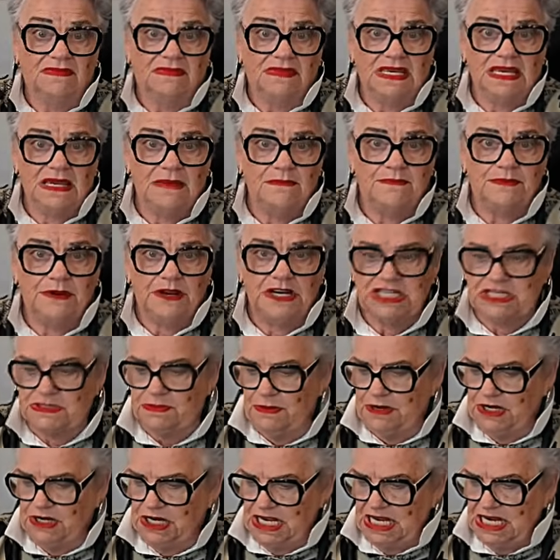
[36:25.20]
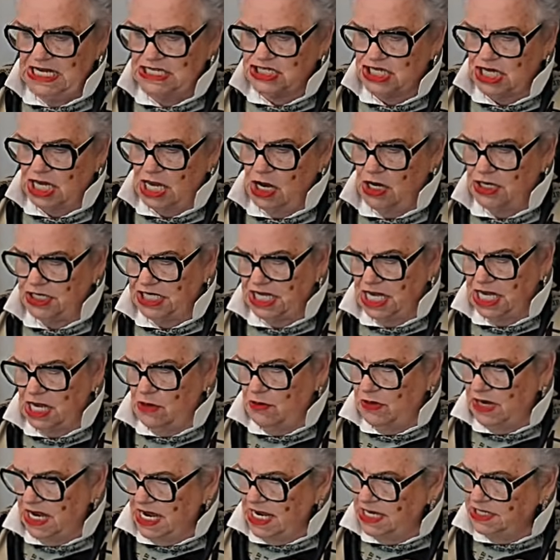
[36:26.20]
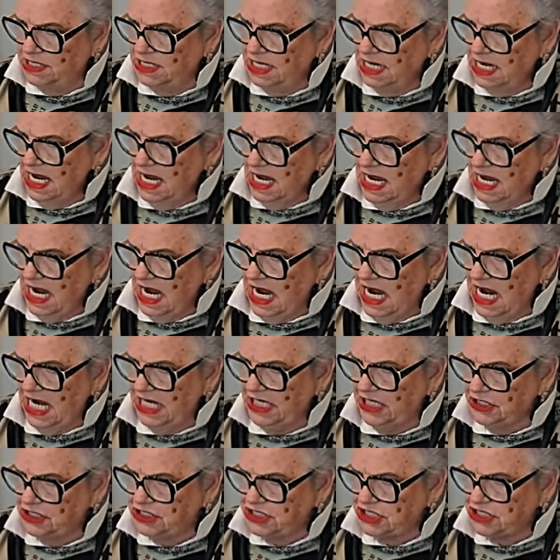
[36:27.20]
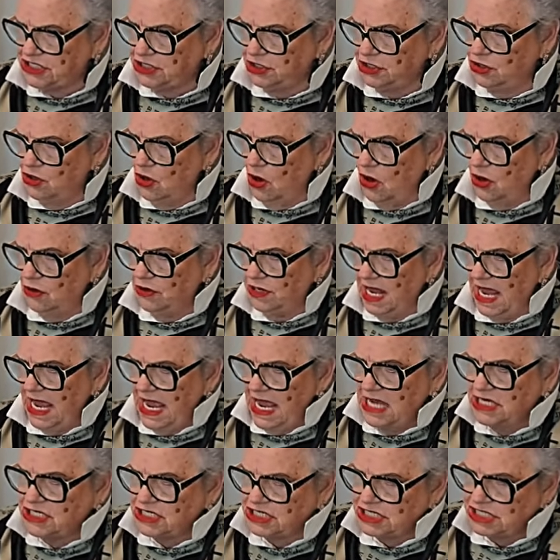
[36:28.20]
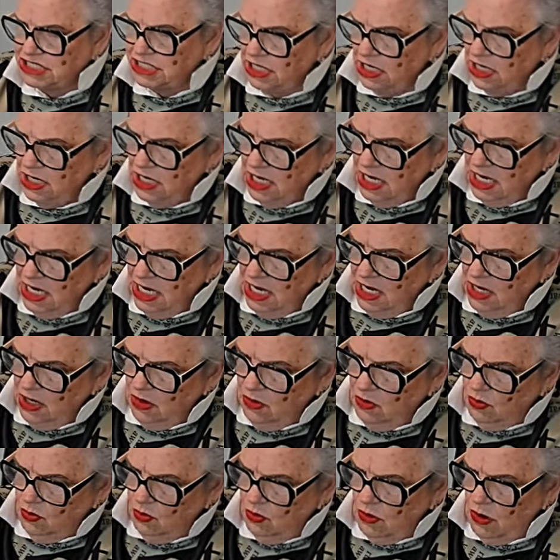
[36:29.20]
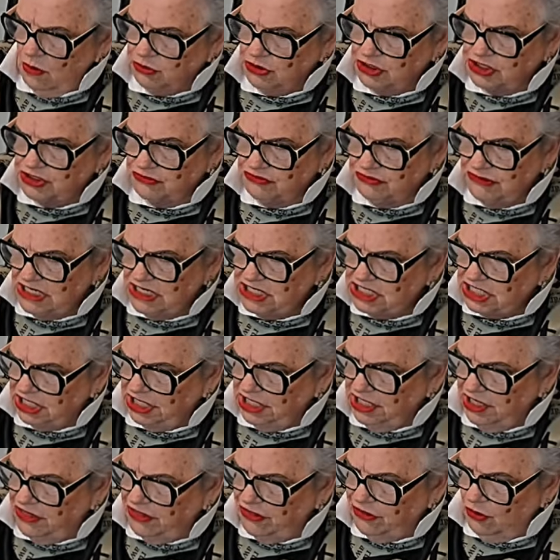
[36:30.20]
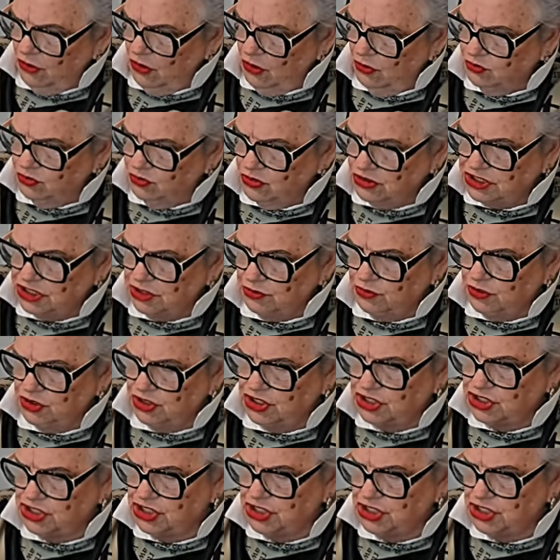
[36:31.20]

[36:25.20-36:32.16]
the impeachment is going to go ahead, and it's not as what was originally thought. It was